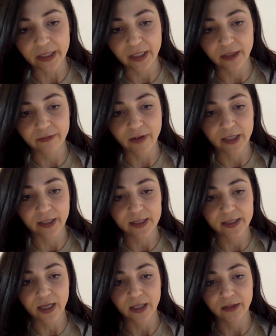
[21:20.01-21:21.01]
and finance
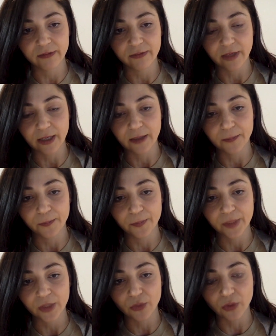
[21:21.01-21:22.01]
kind of
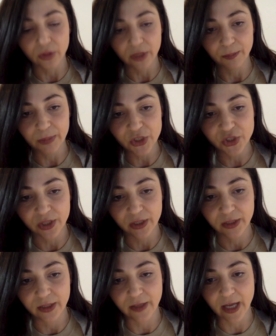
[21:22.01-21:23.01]
Royal Commission
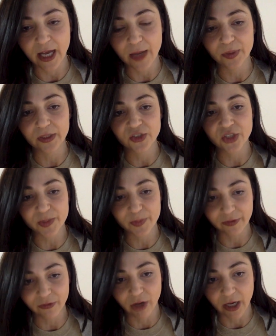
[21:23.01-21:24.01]
that happened just
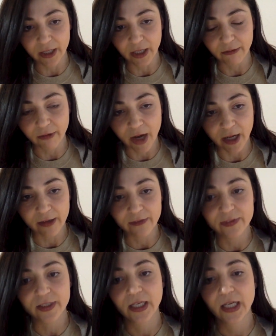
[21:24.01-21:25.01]
before I arrived.
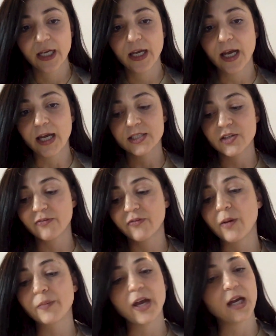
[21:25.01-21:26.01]
And so from
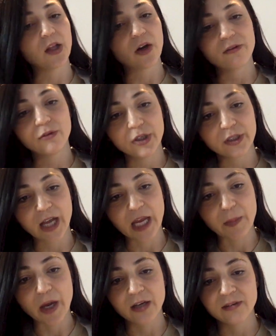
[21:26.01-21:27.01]
that, a lot of work came
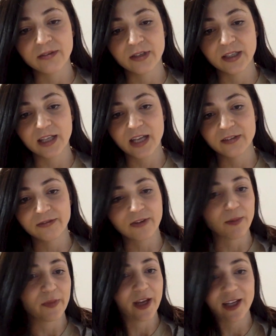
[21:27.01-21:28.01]
out of it. And from
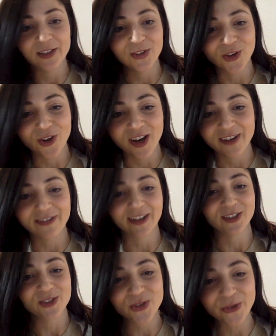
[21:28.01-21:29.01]
that, I fell
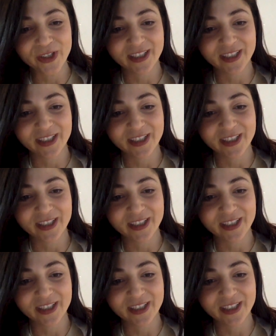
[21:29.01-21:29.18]
into it.